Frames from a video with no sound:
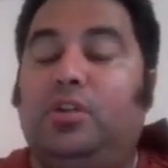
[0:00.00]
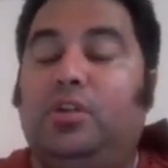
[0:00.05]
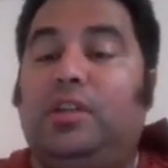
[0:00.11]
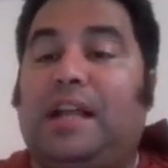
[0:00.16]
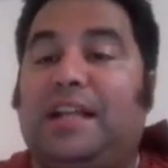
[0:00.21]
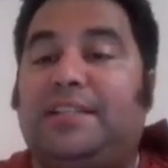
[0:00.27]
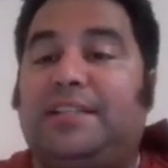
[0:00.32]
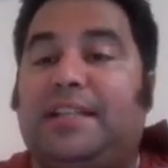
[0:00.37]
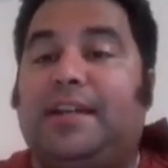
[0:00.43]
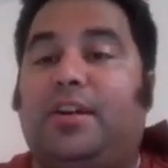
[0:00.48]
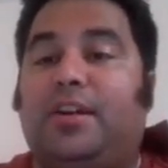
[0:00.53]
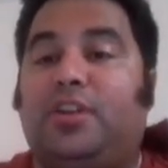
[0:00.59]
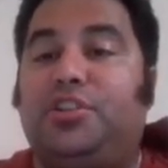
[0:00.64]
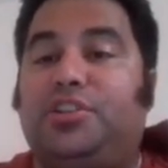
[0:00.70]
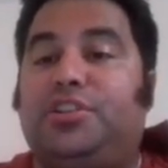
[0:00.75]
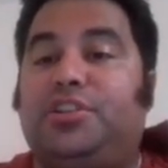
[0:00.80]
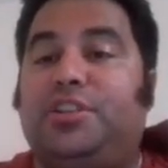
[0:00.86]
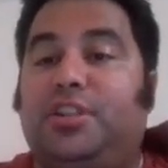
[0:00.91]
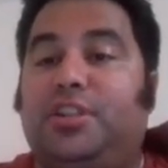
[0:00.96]
who last I heard
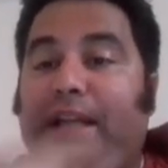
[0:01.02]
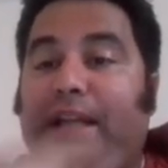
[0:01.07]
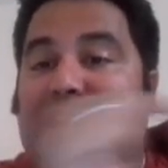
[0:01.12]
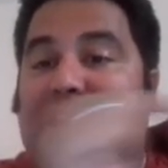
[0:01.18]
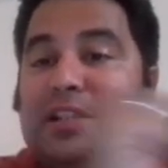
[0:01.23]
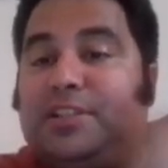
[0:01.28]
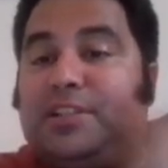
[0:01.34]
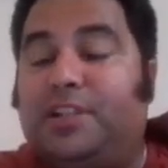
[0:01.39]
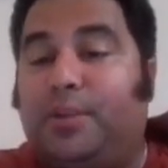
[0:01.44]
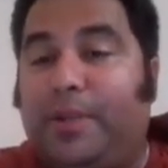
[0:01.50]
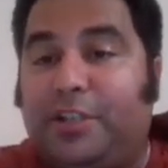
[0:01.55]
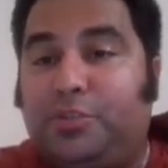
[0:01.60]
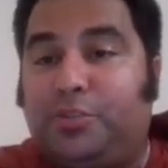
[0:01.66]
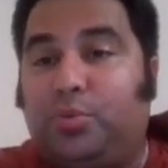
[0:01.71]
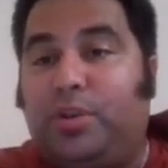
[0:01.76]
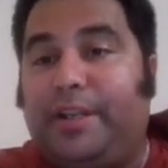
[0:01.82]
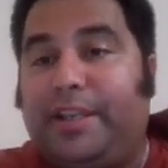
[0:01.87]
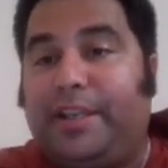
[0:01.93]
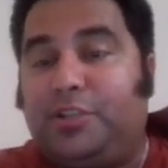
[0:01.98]
still has an
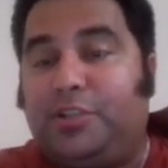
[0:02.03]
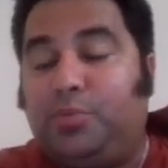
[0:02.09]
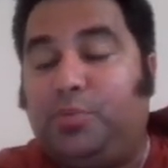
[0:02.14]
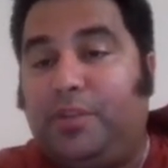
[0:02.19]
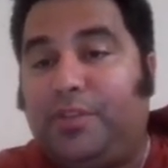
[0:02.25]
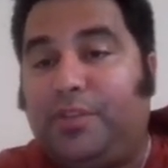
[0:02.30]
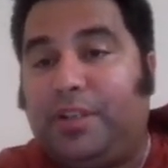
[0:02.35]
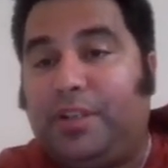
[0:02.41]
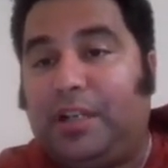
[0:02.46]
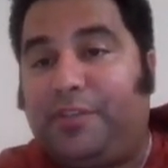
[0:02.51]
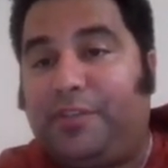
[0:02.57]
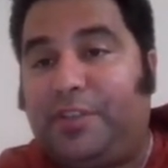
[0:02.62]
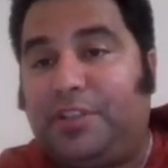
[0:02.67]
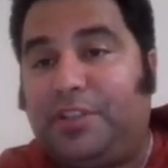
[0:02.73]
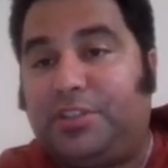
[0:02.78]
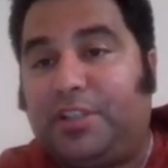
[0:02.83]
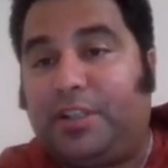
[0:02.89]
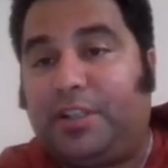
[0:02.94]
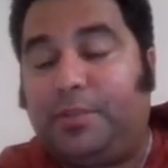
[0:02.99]
arrest warrant against one of
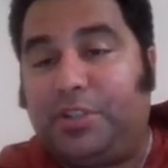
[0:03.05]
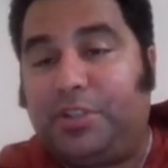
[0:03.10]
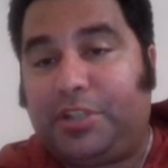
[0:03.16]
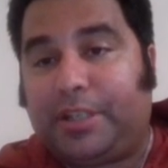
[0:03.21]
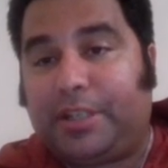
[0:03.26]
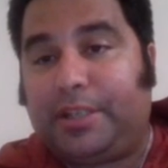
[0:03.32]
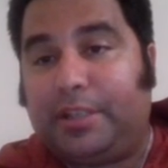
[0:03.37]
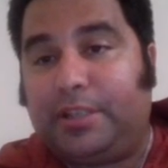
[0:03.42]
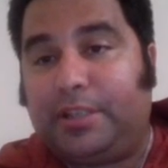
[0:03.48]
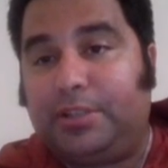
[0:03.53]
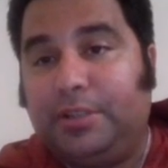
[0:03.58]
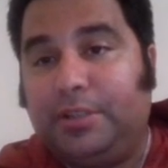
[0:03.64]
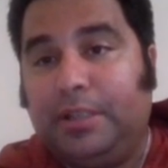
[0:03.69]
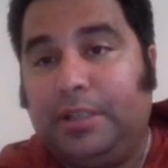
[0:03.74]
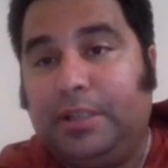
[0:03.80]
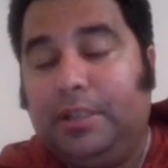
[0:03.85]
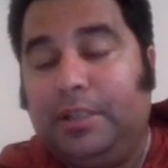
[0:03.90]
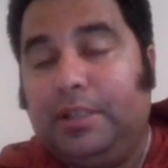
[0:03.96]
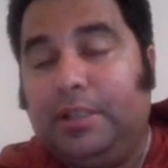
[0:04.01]
Gaddafi's sons, ridiculous.